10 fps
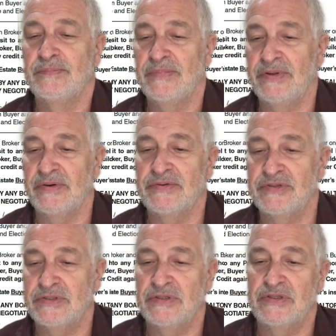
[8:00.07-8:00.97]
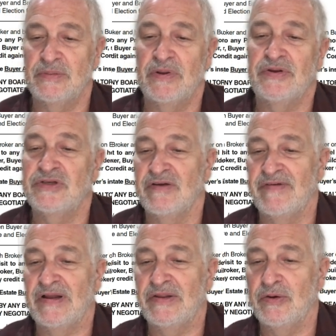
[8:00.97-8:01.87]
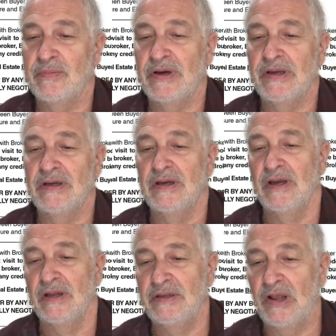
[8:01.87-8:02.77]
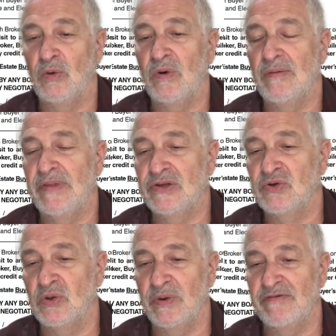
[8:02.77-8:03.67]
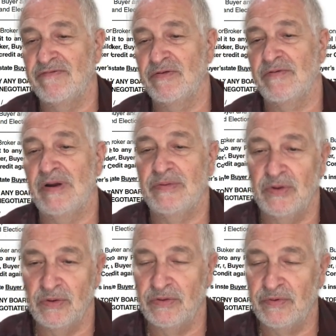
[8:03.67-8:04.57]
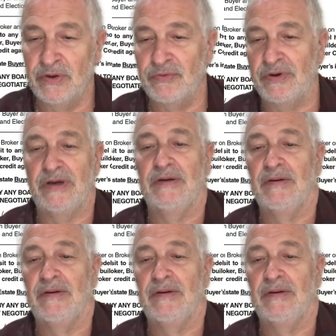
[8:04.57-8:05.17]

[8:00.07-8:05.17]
there's some other stuff out there by Del Webb that's all the way further out to 303.